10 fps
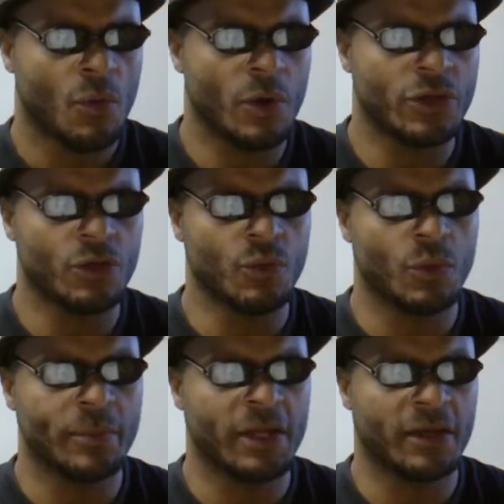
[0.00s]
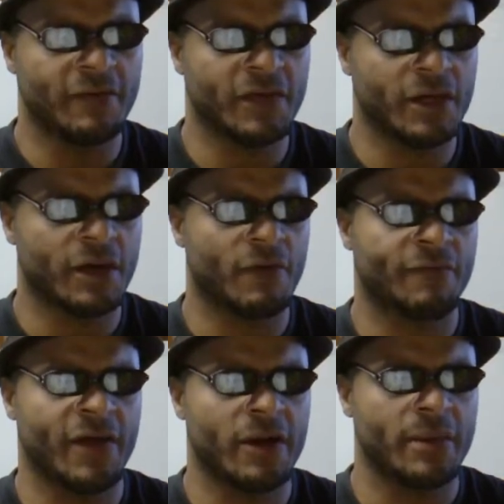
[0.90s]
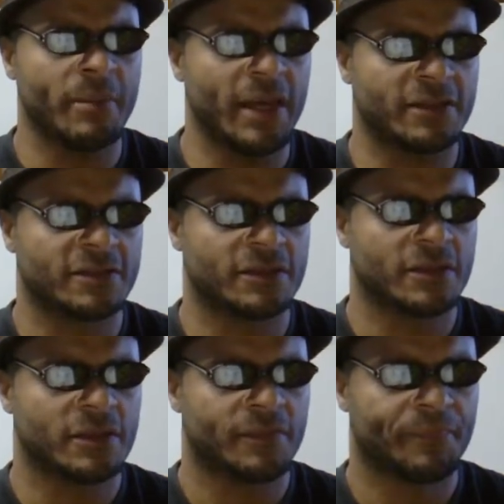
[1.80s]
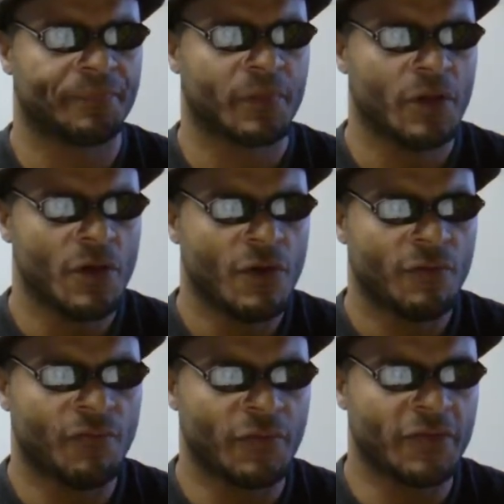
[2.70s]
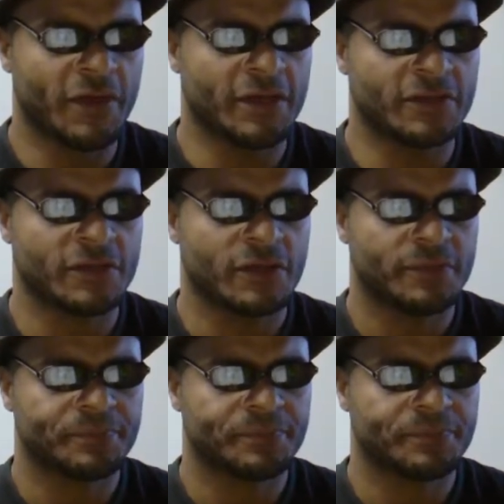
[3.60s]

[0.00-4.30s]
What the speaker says: when you will be living in our very midst? For this